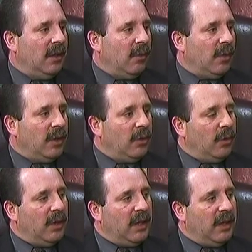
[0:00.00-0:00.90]
When you're
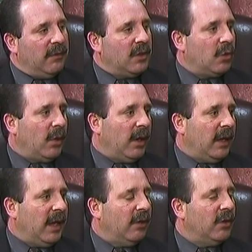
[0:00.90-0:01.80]
doing an inventory
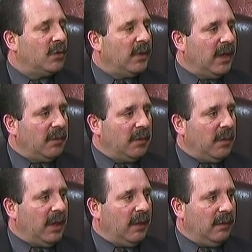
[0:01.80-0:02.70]
later is when you have to
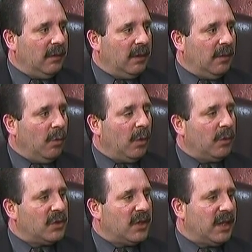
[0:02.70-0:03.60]
be more
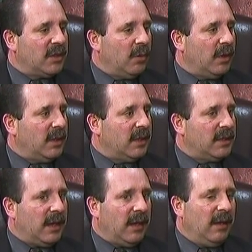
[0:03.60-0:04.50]
precise of what the
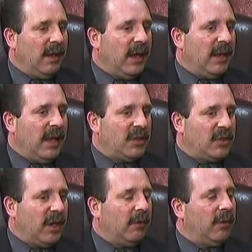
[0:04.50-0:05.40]
estate. And that's
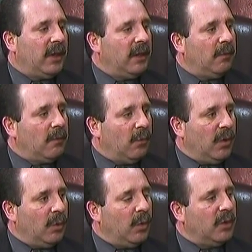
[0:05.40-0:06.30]
generally
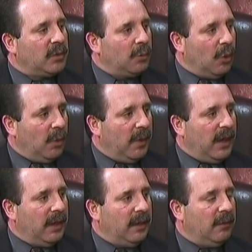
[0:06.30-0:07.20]
when the will's
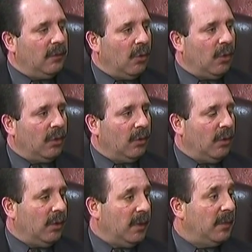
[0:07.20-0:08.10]
probated
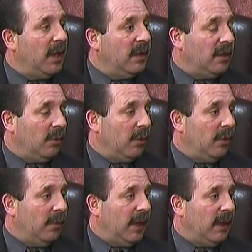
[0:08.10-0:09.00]
or admitted to
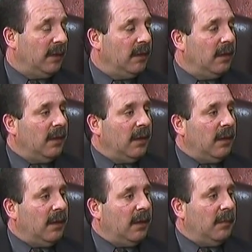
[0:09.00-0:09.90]
probate,
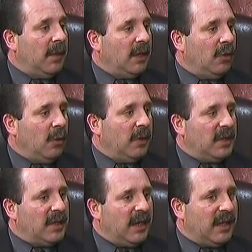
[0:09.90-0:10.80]
and you open
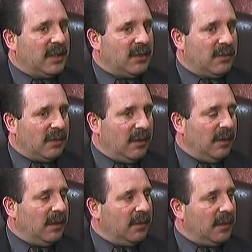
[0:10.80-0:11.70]
the estate. That's
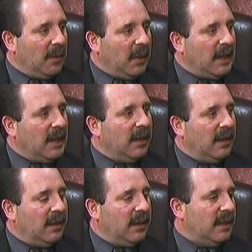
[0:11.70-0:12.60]
the
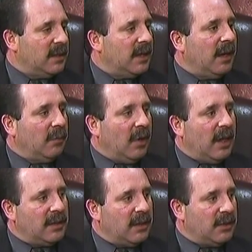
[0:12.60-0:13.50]
beginning of the estate
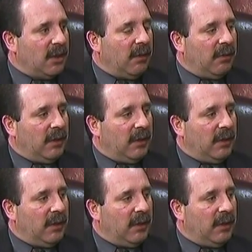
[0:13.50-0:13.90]
process generally.